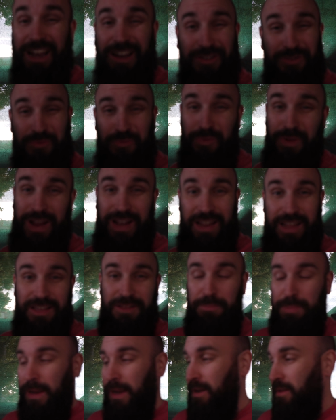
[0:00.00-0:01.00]
and it really is
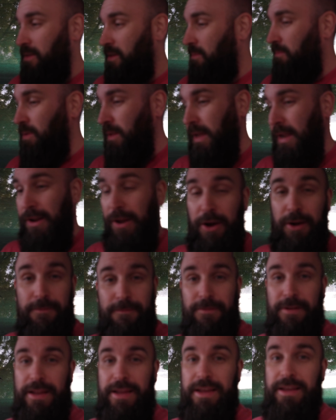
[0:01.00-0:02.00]
plain and simple. And
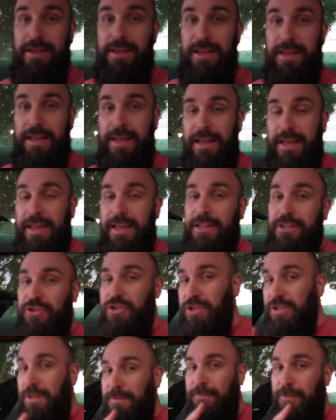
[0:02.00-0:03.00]
hopefully in
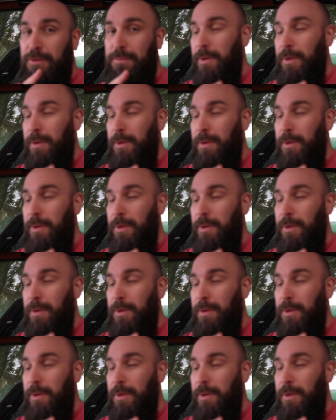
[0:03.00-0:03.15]
just a few